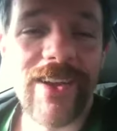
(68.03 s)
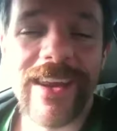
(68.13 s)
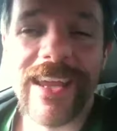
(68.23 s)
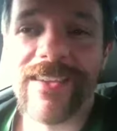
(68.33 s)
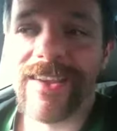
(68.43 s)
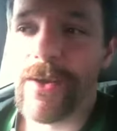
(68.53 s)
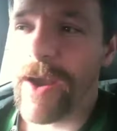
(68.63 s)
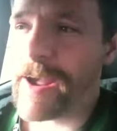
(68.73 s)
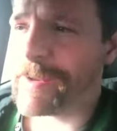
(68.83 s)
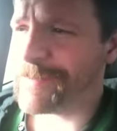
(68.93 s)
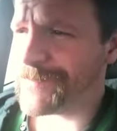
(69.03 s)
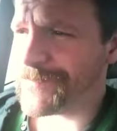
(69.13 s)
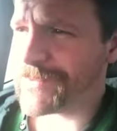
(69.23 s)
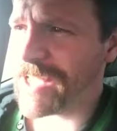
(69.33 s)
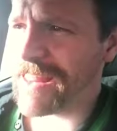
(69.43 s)
need to
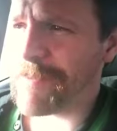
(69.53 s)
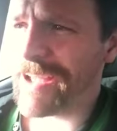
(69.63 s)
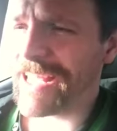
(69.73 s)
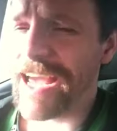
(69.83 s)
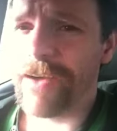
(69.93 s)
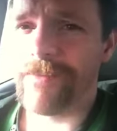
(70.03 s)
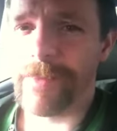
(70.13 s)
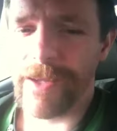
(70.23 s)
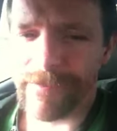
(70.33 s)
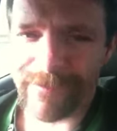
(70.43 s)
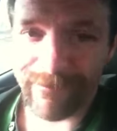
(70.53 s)
take the mickey out of me.